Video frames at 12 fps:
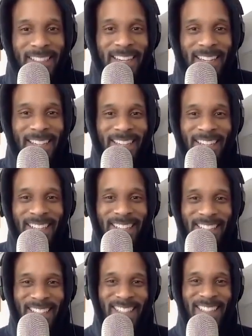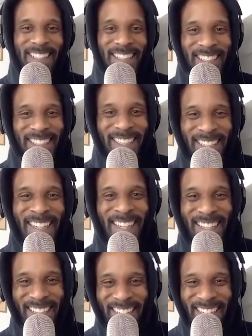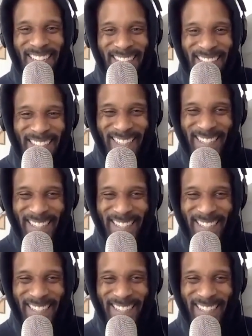(silent)